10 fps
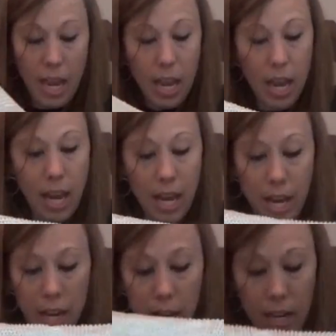
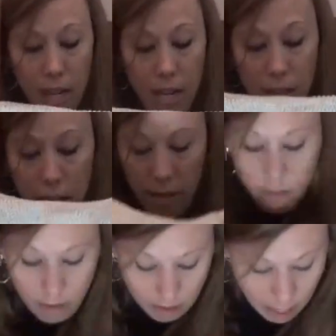and
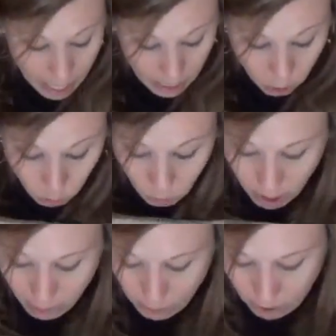a
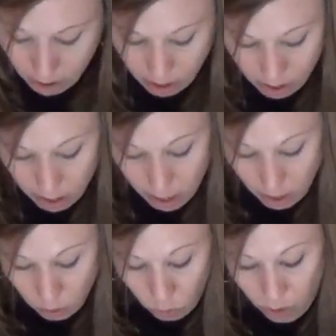drape,
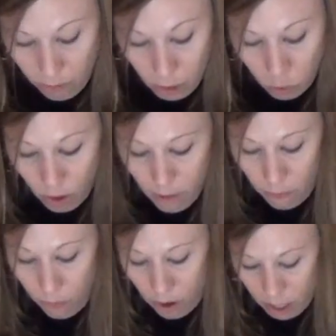sort of a drape
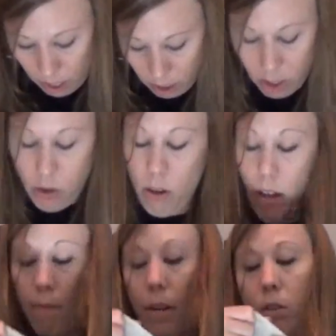front to it.
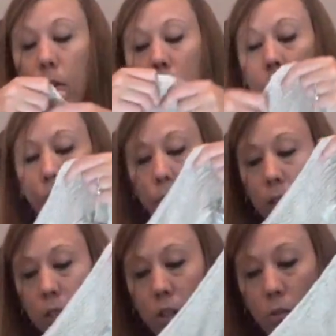I'm not quite sure
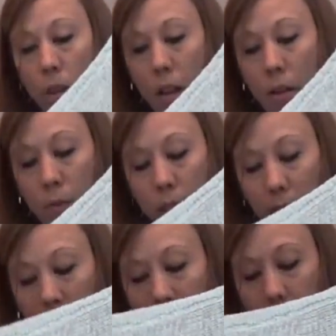what's going on with
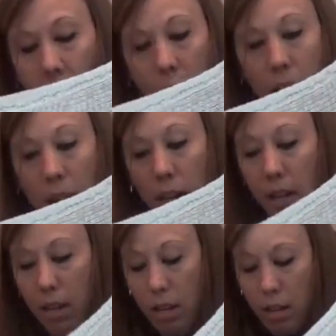this neckline.
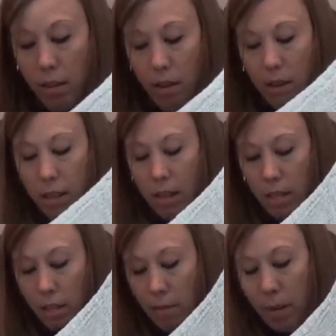
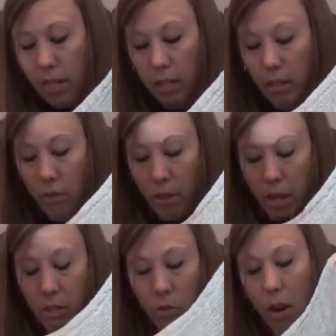I mean, it's clearly
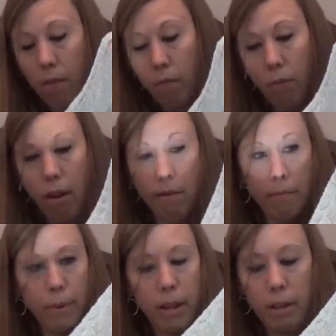a drape front,
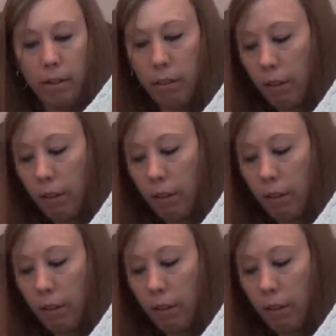but